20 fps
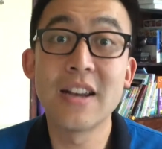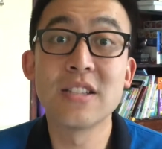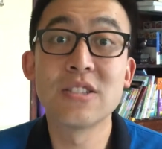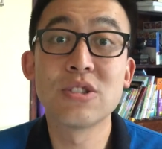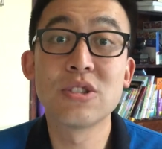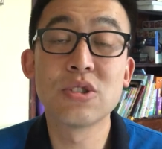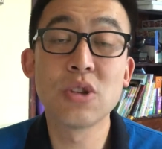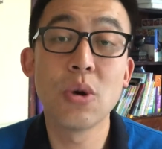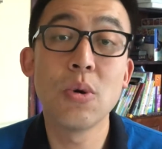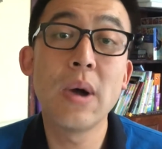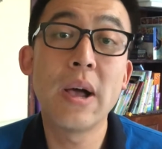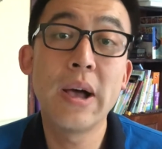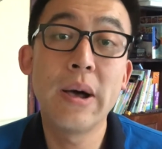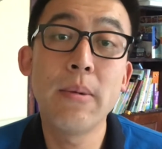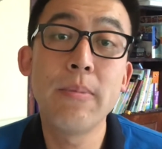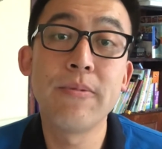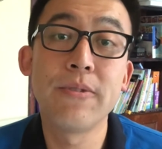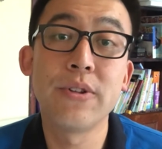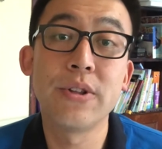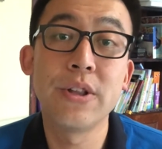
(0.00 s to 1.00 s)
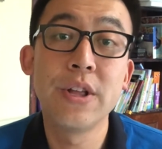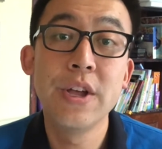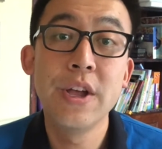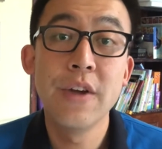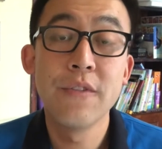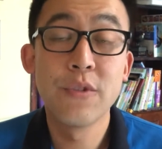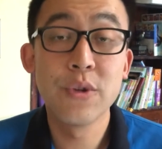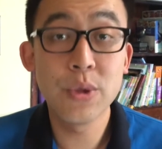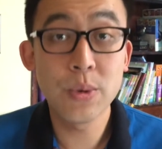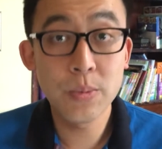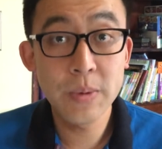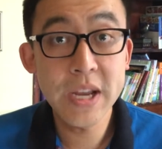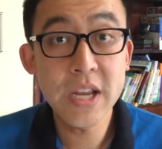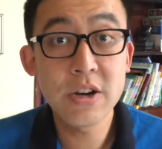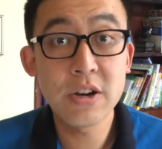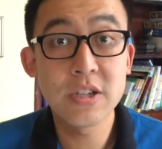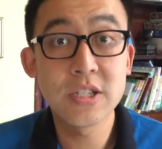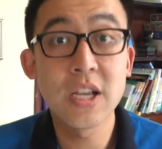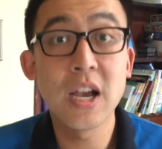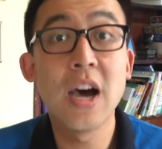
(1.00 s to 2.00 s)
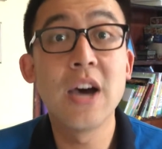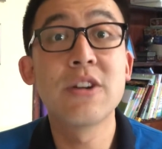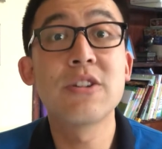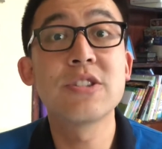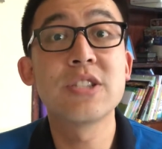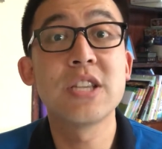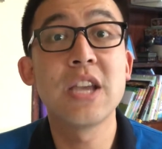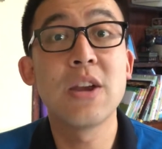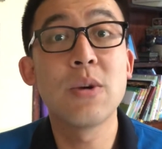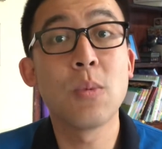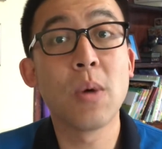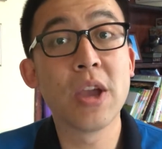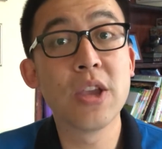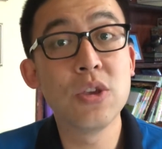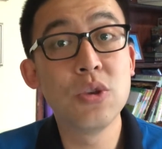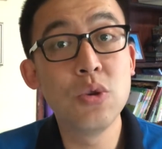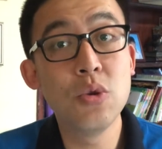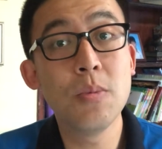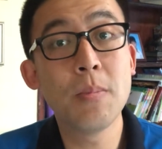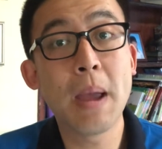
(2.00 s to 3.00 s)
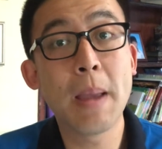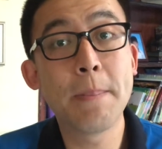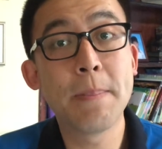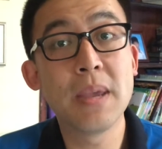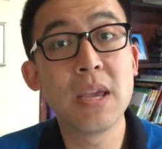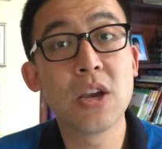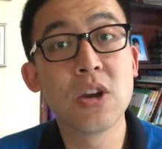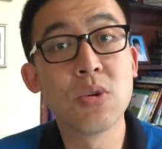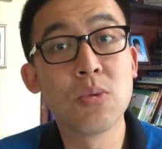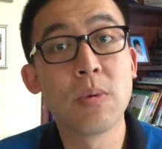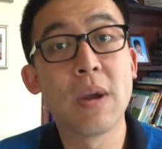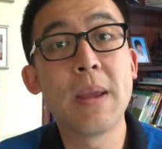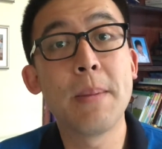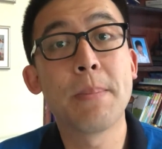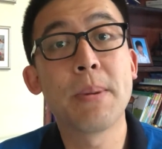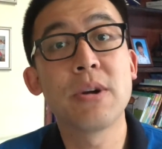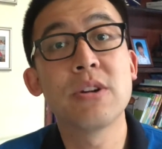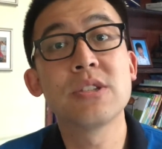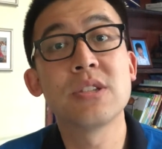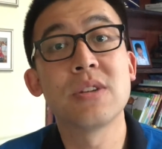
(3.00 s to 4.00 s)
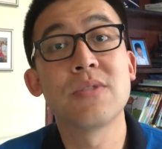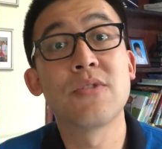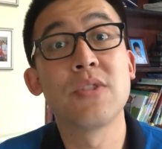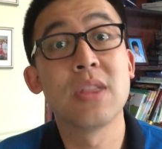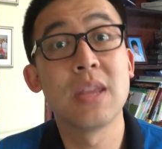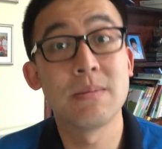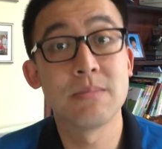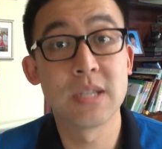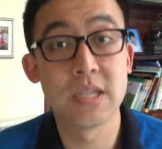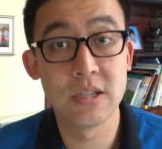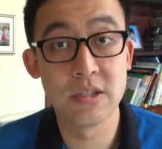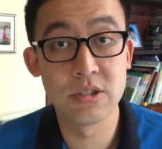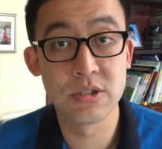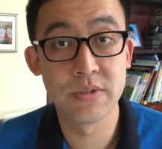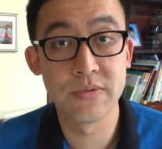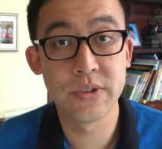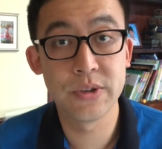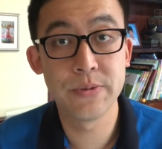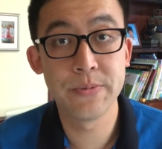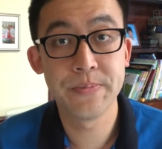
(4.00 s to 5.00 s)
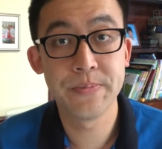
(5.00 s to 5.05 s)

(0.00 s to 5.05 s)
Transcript: is so helpful for the reader to understand why you might be a great person for them to interview.